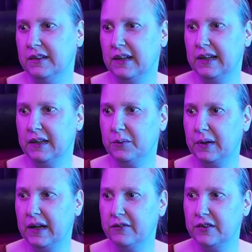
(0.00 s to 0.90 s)
And we
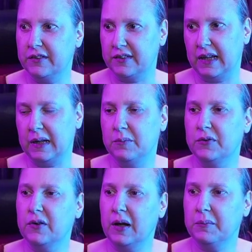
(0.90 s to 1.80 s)
have the same,
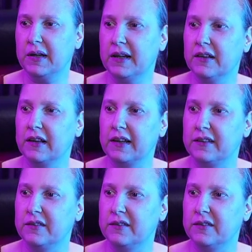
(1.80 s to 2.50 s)
so I'm kind of like